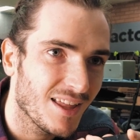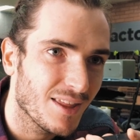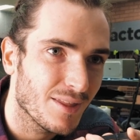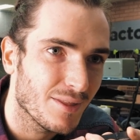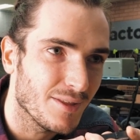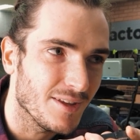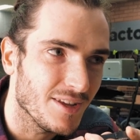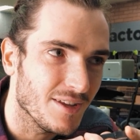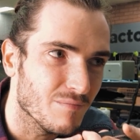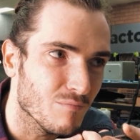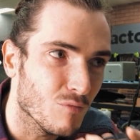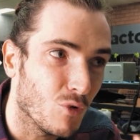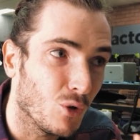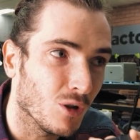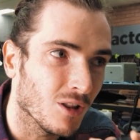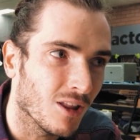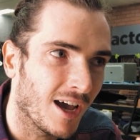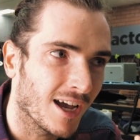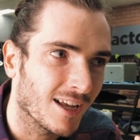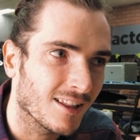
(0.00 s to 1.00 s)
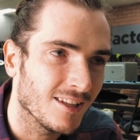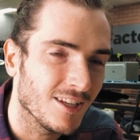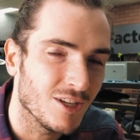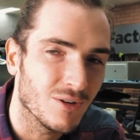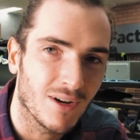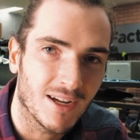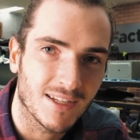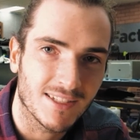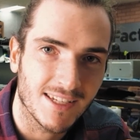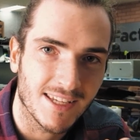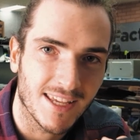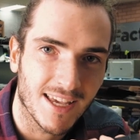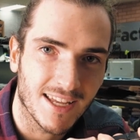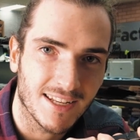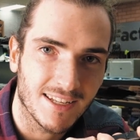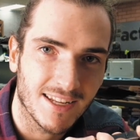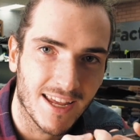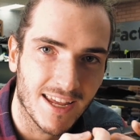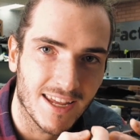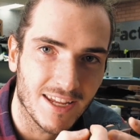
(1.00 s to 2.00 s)
the more likely you are to get
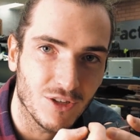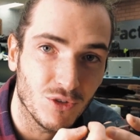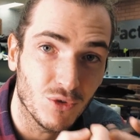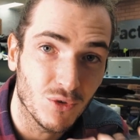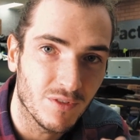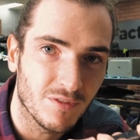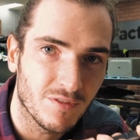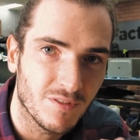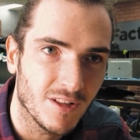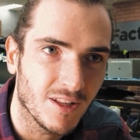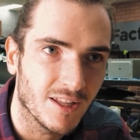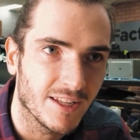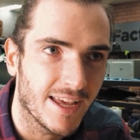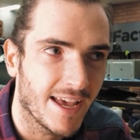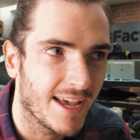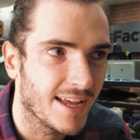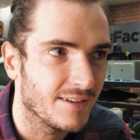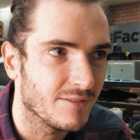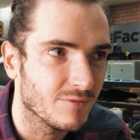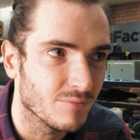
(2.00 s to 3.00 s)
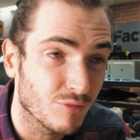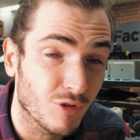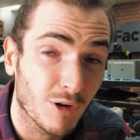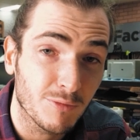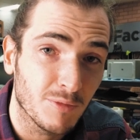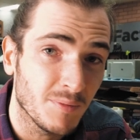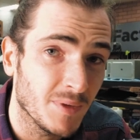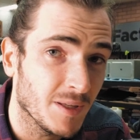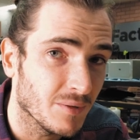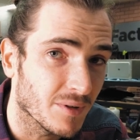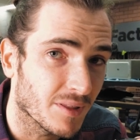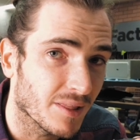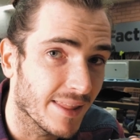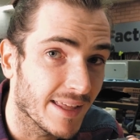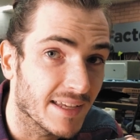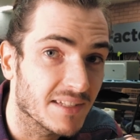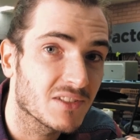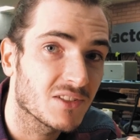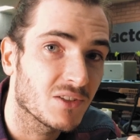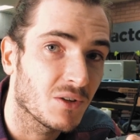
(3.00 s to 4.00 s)
a good fillet and probably with
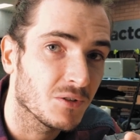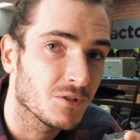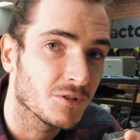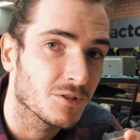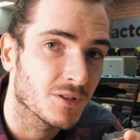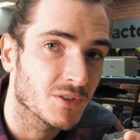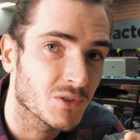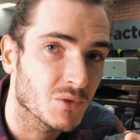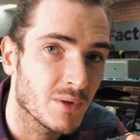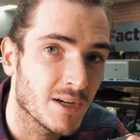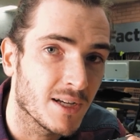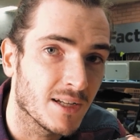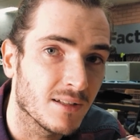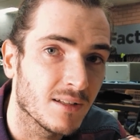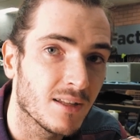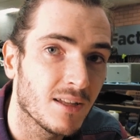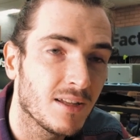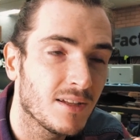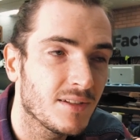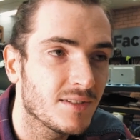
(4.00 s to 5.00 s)
less solder as well.